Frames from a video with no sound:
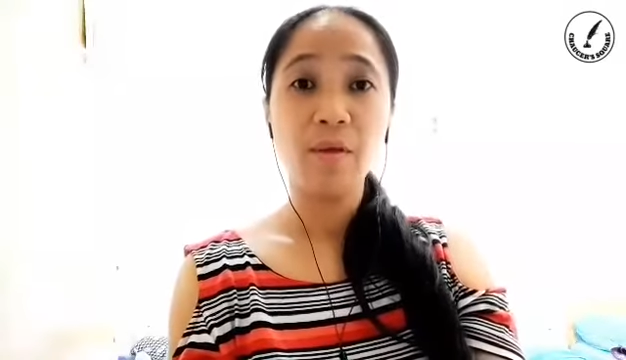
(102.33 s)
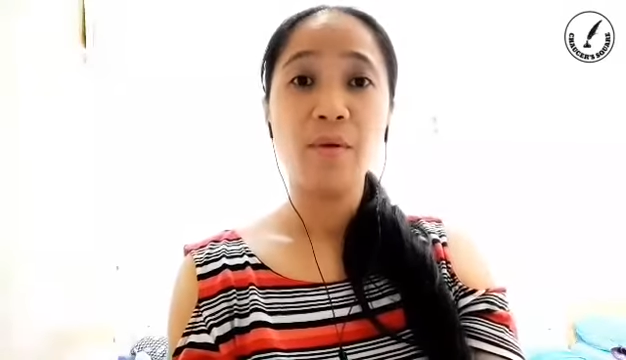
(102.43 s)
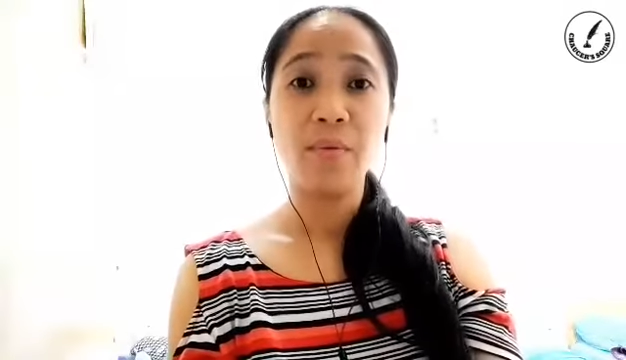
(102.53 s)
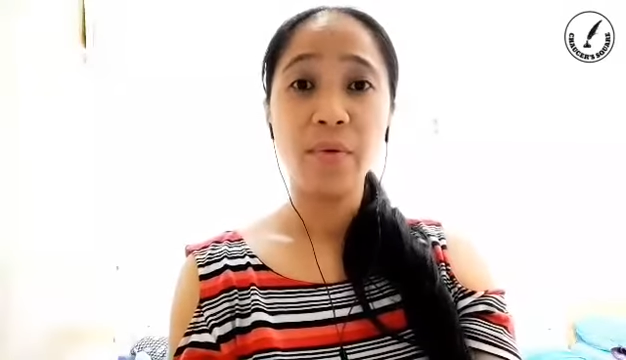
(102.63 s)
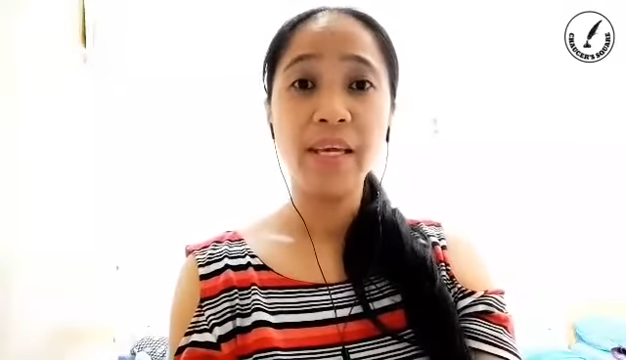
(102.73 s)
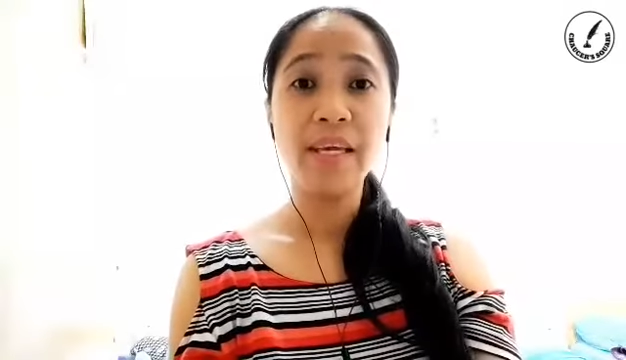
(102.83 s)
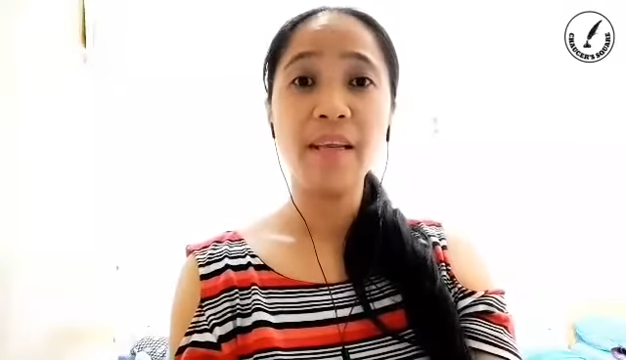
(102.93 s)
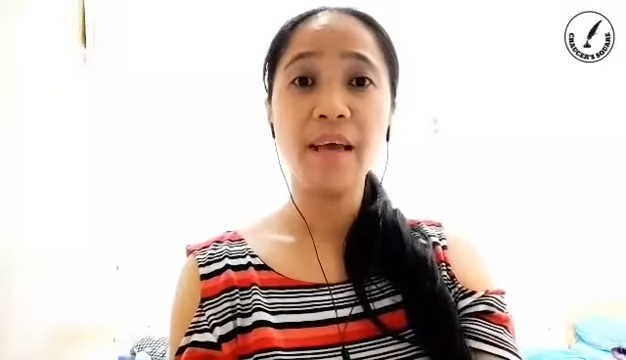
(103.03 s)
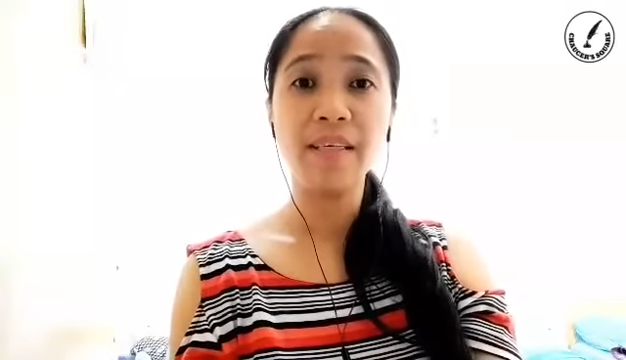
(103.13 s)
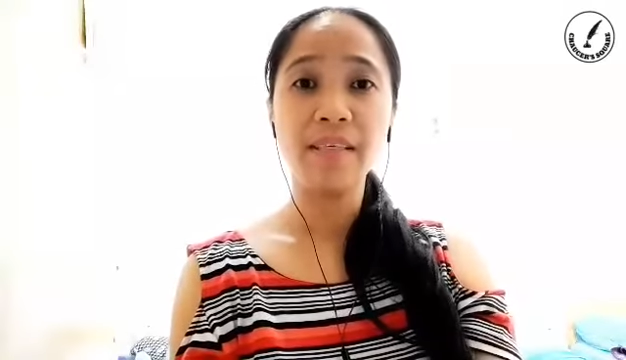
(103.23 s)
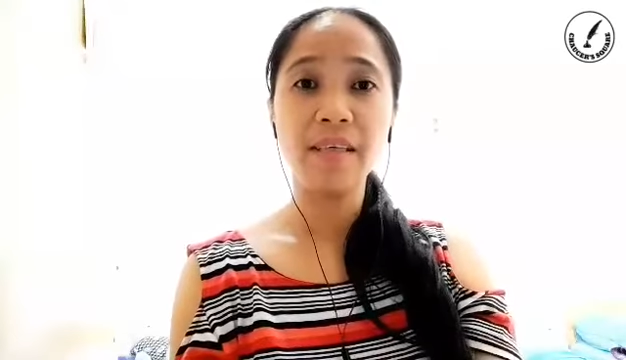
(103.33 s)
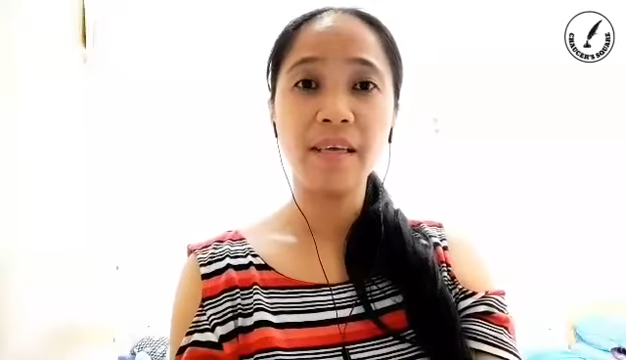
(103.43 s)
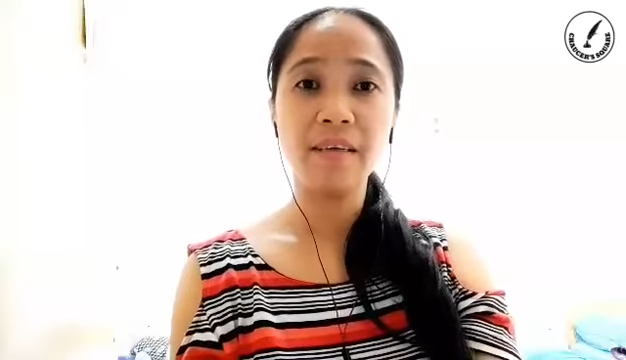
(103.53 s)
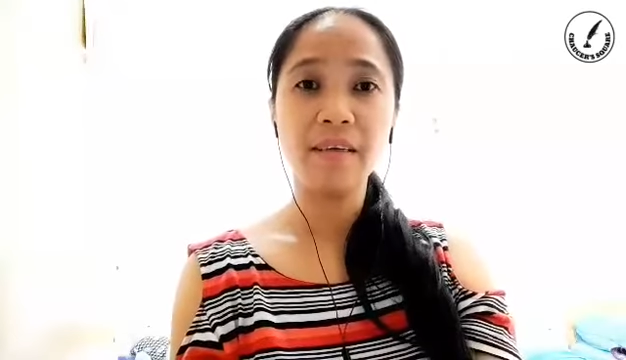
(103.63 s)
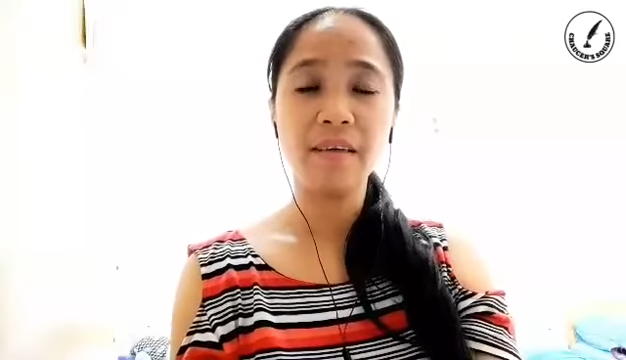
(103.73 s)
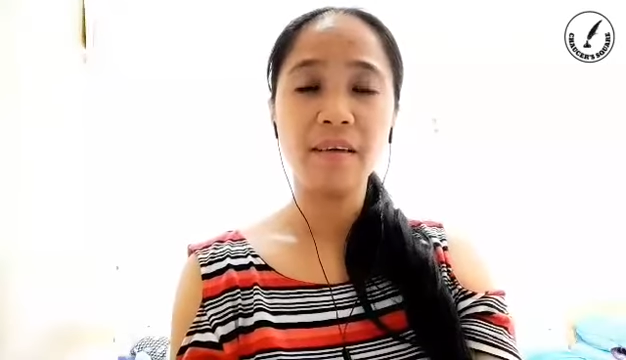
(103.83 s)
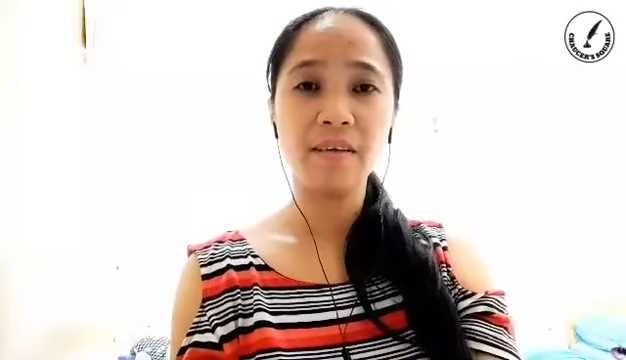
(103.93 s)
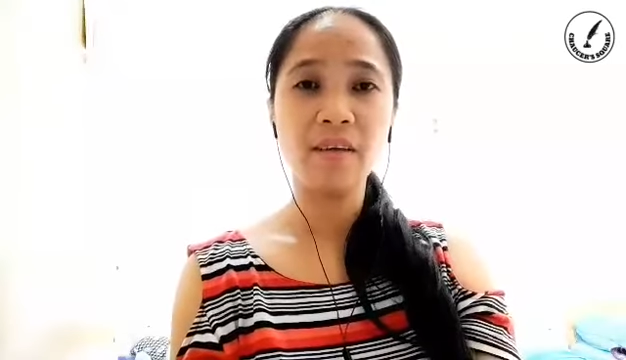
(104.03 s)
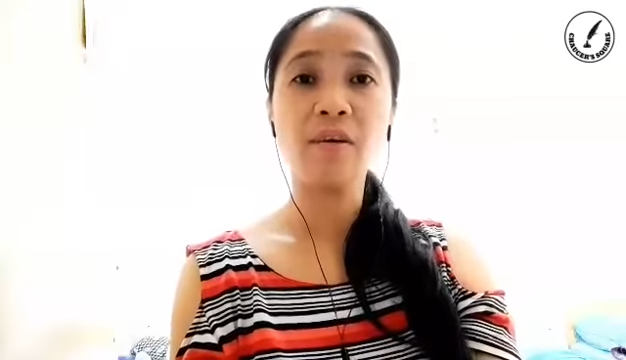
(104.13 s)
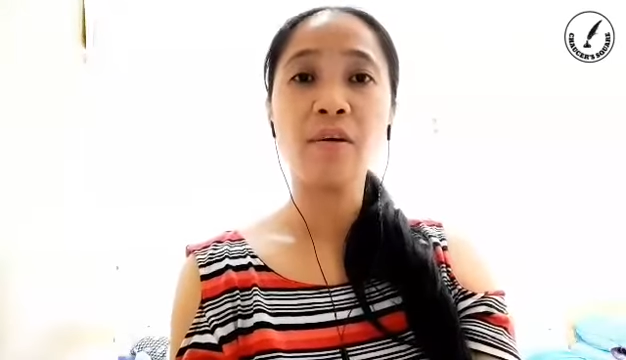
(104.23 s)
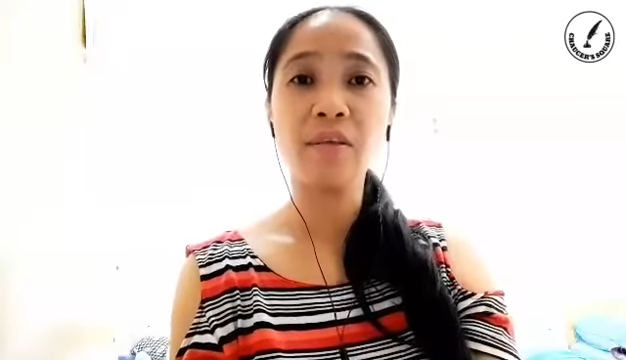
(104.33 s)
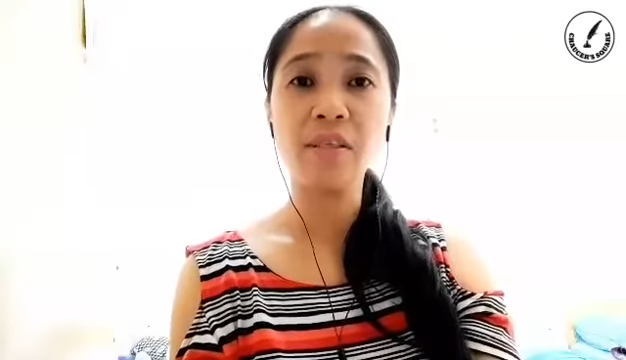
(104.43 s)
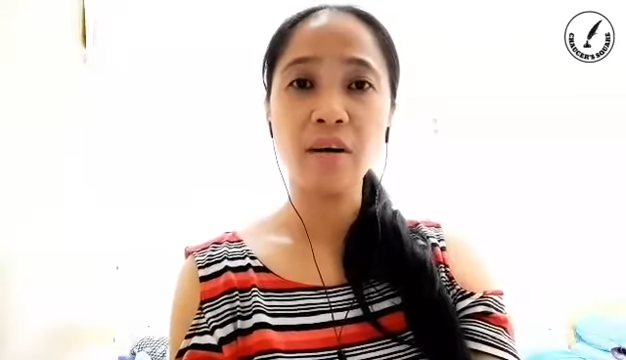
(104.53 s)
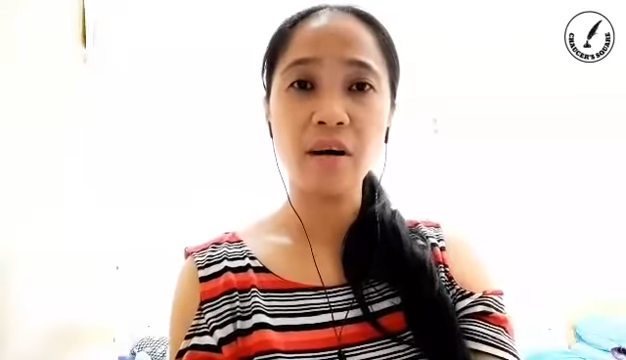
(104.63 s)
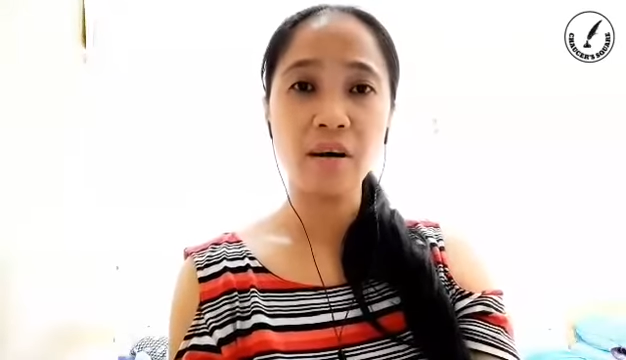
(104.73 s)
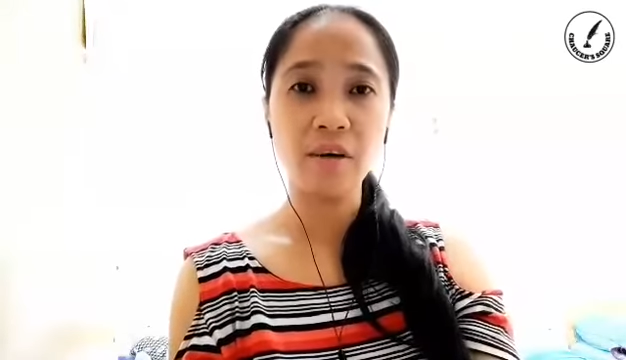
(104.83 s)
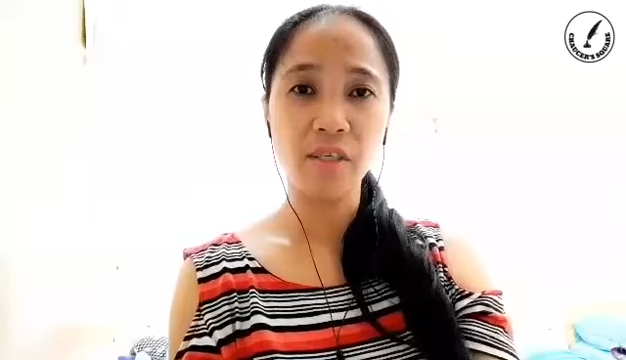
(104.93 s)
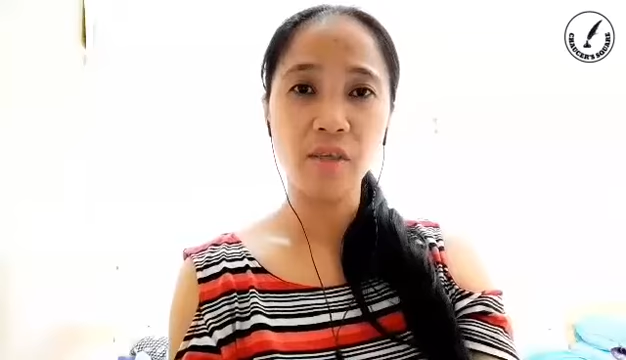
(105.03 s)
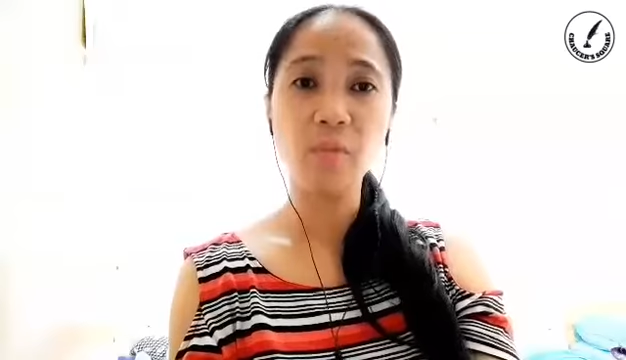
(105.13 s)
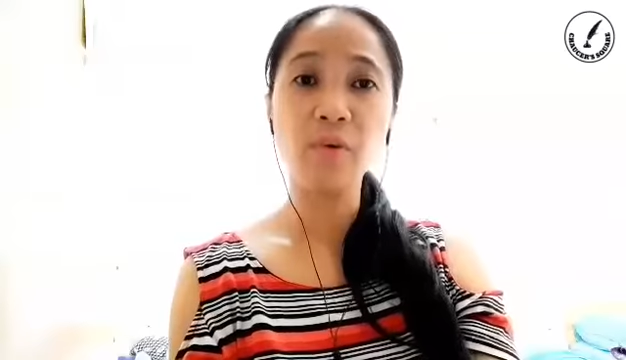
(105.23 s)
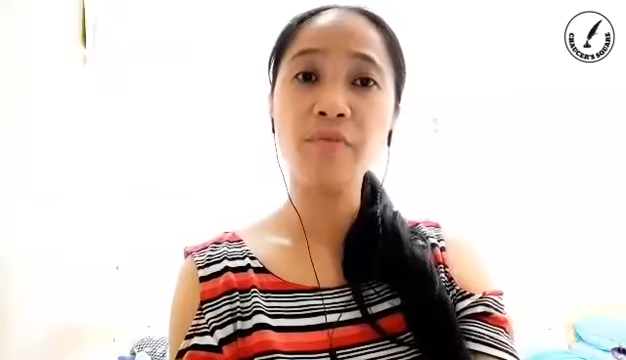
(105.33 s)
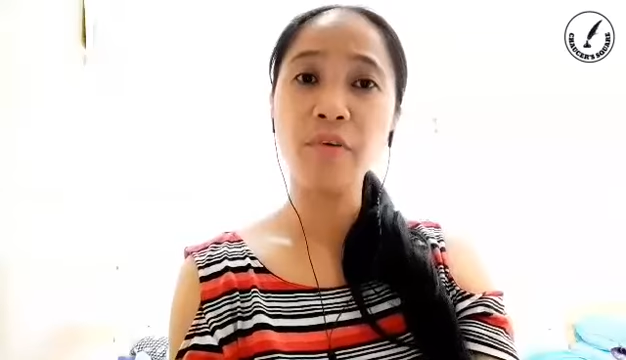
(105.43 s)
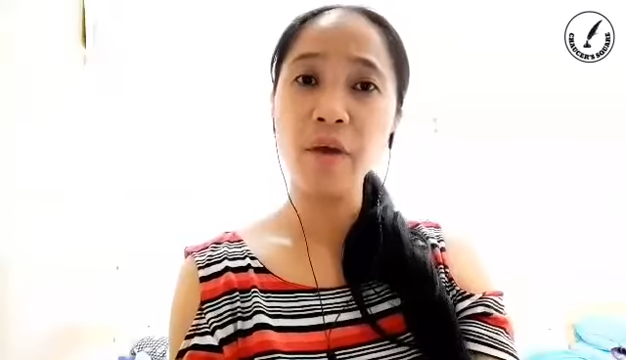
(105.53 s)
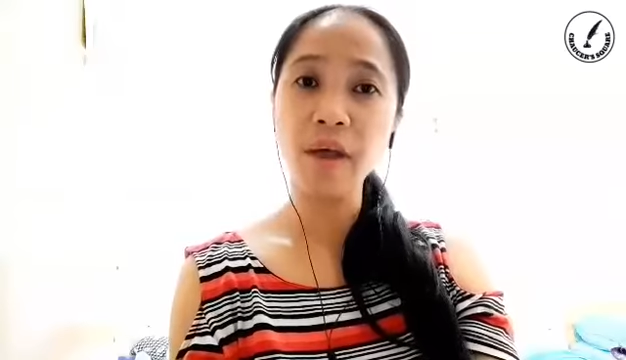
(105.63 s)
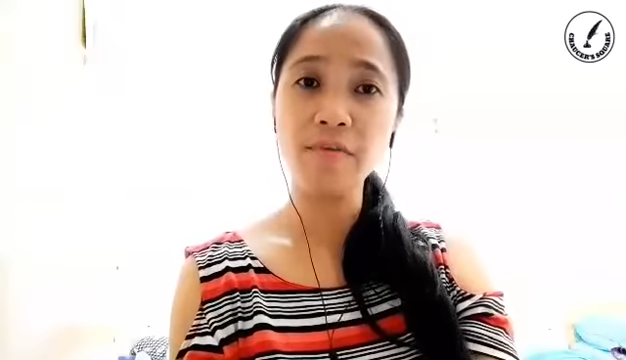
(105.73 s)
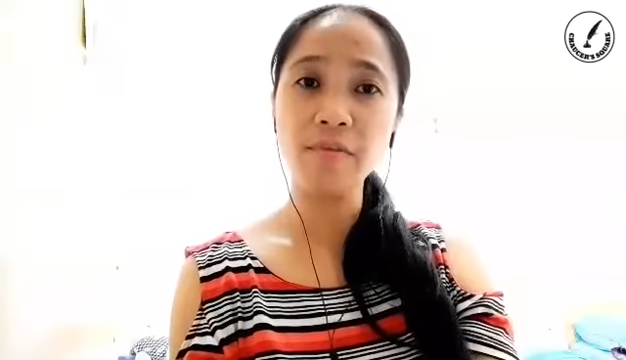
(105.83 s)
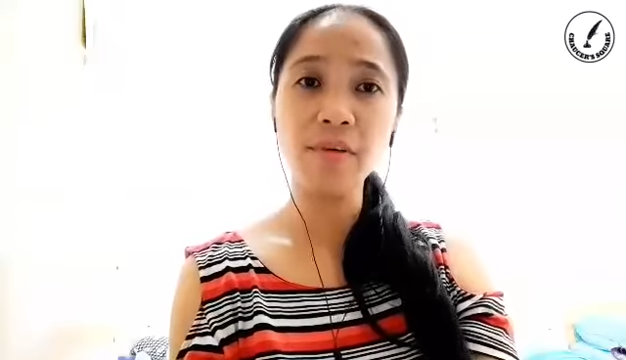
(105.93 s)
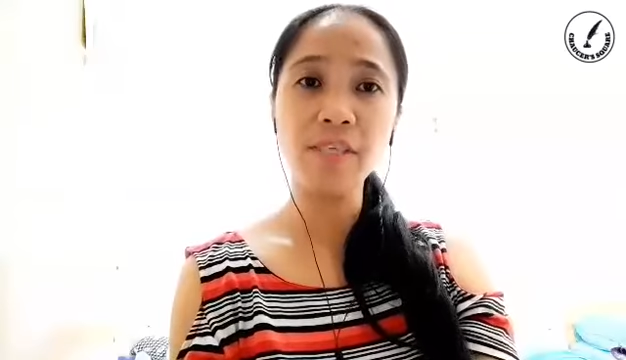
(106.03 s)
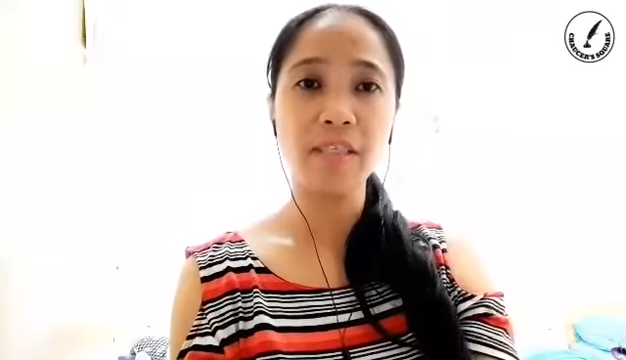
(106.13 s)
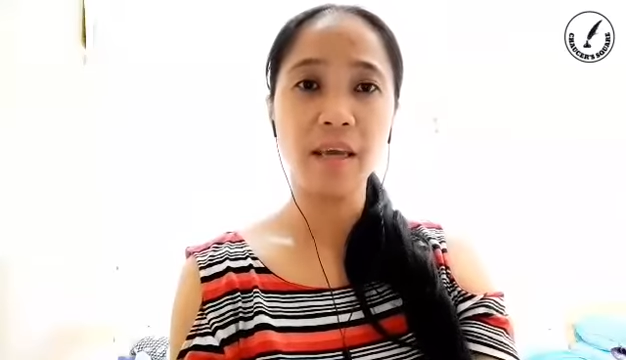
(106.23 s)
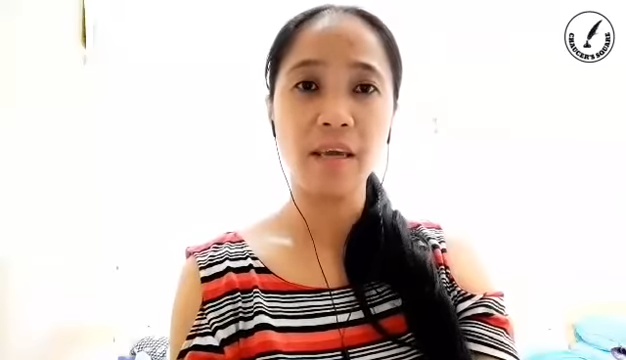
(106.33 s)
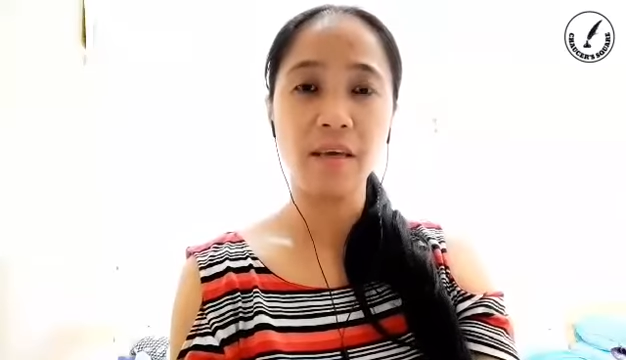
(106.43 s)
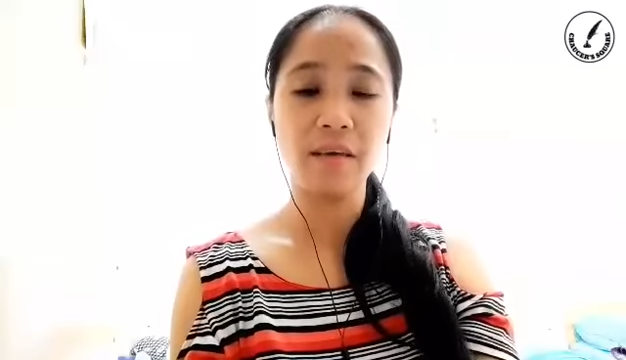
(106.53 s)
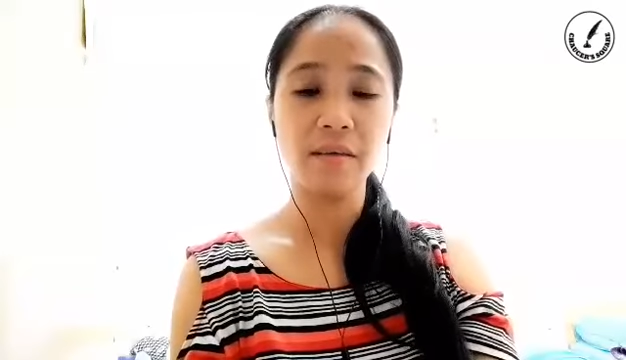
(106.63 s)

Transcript: Realizing that her scars will forever stay,